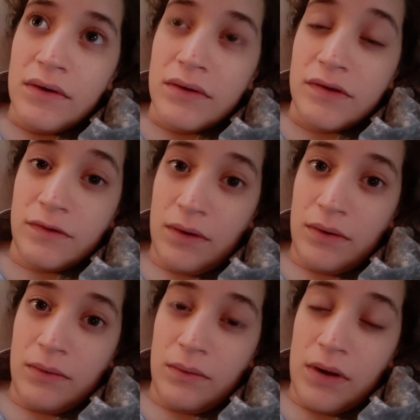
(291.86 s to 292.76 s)

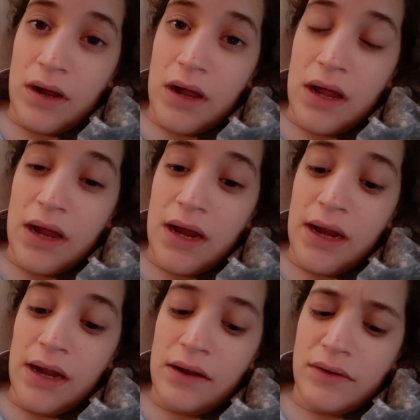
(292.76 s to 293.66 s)
So
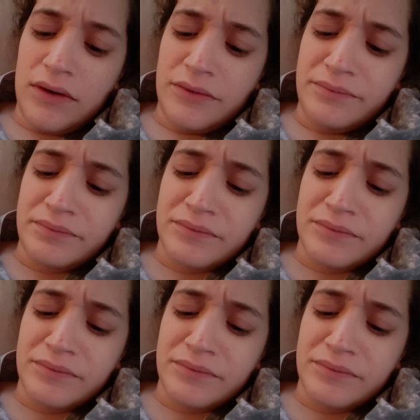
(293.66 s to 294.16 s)
I